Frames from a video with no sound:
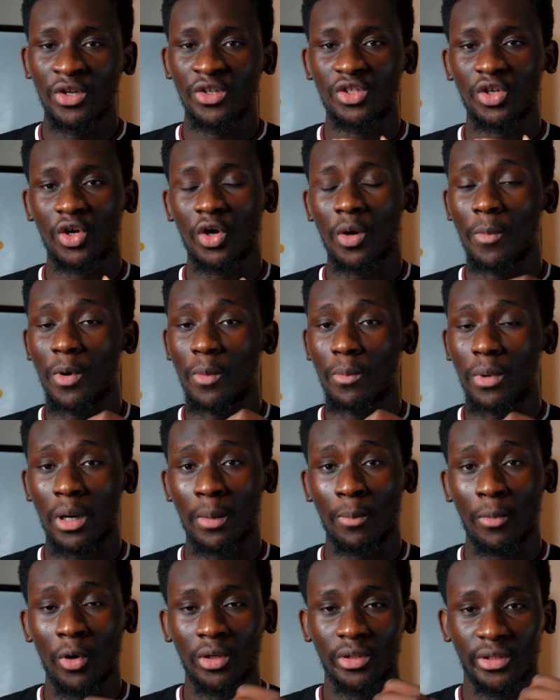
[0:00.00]
to come up
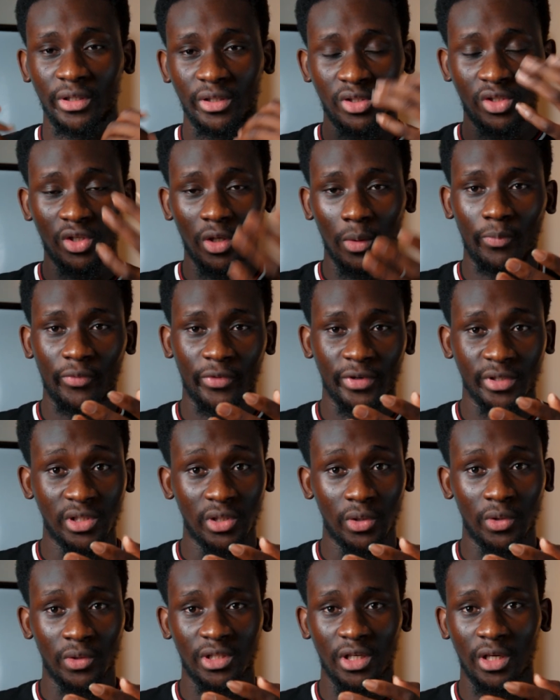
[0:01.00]
among the top
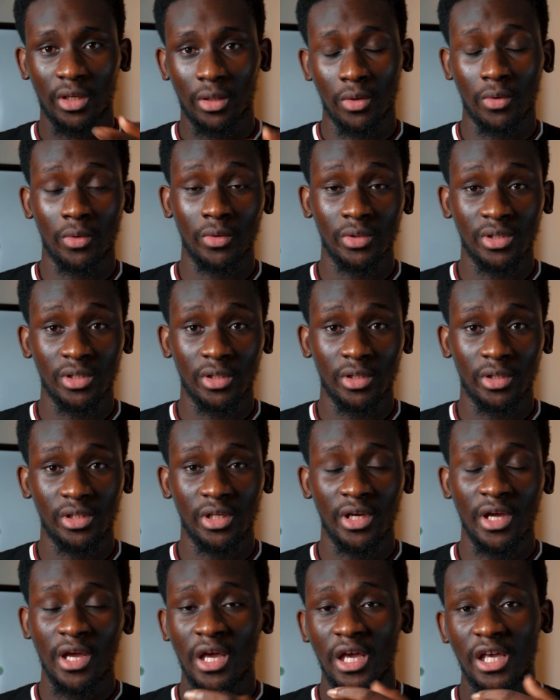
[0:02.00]
results in Google search
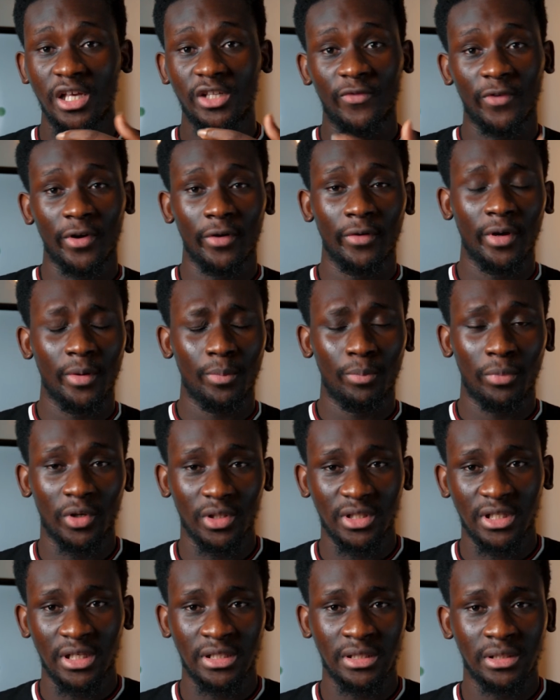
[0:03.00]
is very
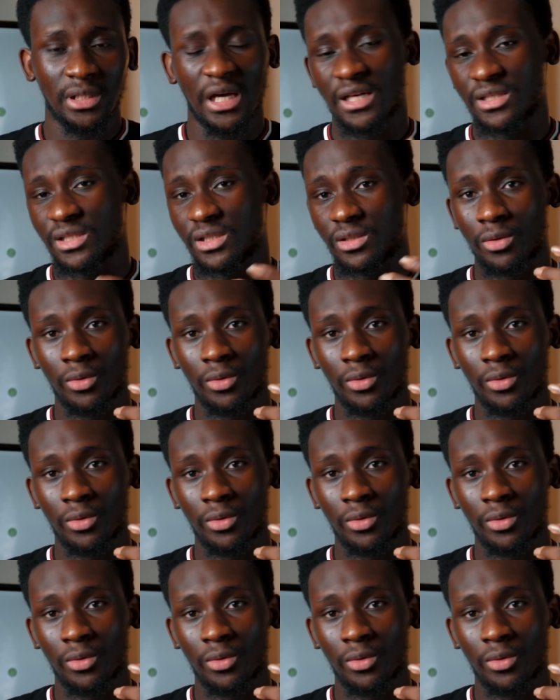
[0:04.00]
important, as it